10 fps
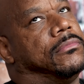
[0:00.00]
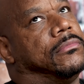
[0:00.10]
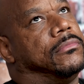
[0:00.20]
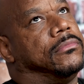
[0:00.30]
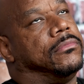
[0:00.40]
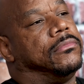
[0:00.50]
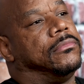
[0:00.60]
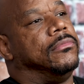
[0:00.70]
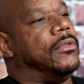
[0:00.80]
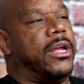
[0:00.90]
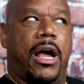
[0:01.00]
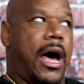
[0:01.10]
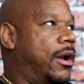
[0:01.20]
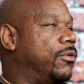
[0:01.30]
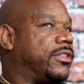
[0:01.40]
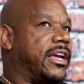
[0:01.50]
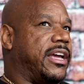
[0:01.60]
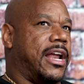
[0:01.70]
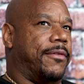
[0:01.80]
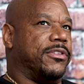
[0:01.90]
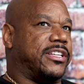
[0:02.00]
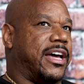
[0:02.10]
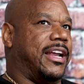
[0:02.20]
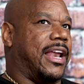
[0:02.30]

or that, that he. I don't think he never saying? said he